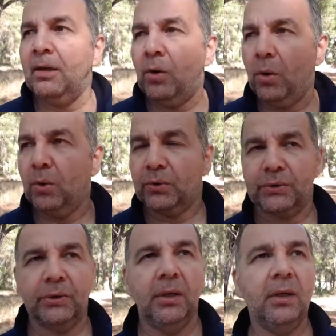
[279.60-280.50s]

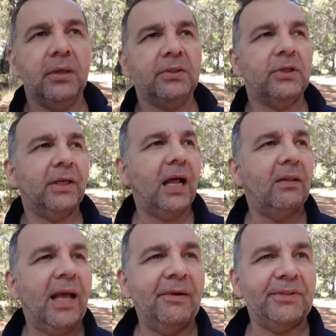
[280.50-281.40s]
course. So that
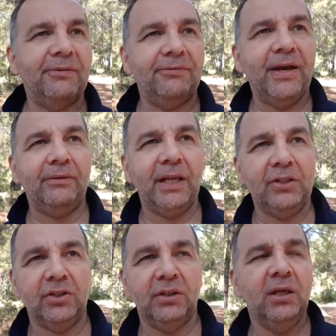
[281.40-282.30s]
will have some
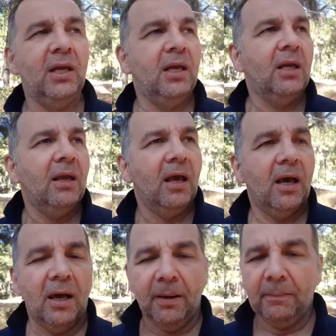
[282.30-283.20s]
foundation
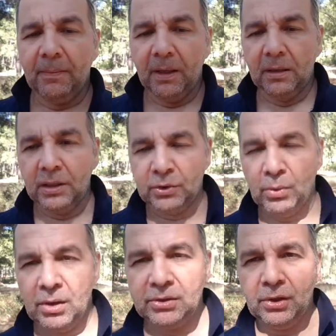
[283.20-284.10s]
um, as
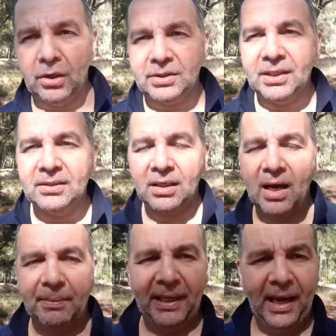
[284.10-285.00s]
well. So those things are
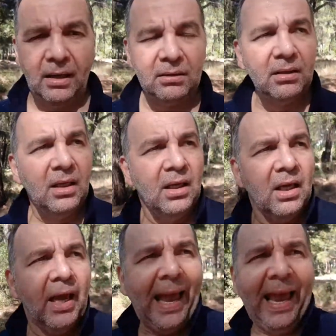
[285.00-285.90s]
coming out.
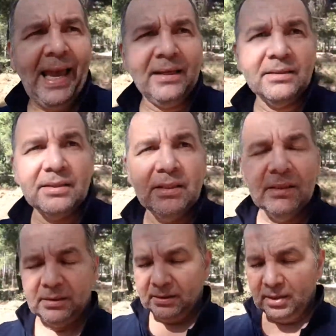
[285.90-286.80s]
And
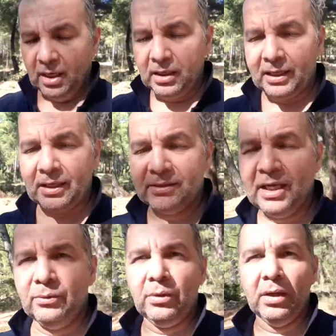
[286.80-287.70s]
since, like I
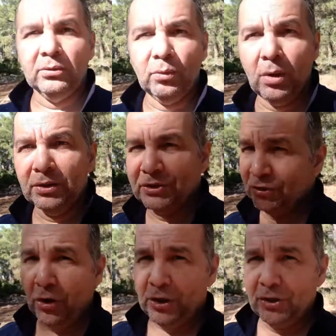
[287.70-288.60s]
said, the world is
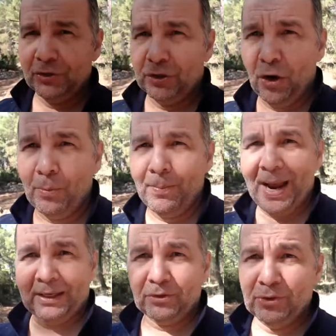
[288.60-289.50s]
not going to go
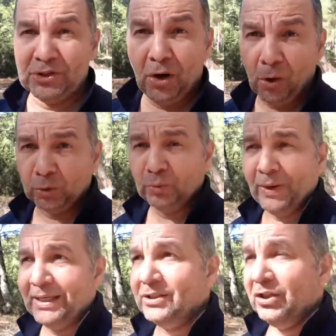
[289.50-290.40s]
back to its old
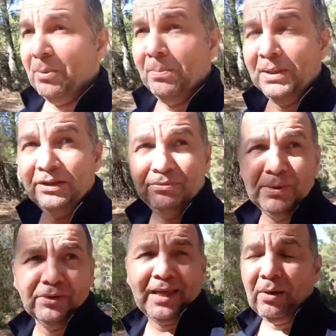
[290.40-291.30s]
ways, you can believe me
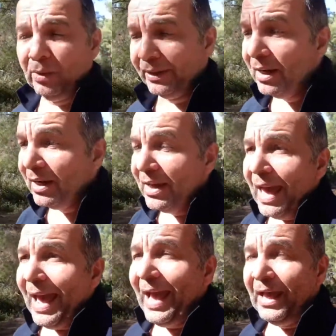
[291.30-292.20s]
on that one.
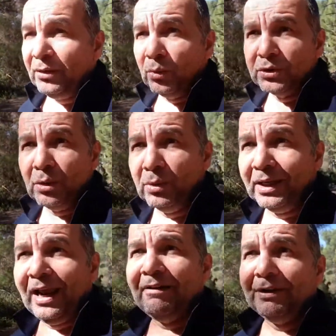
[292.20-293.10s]
And also we're
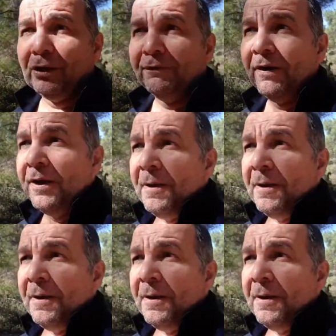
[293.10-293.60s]
going to have a lot of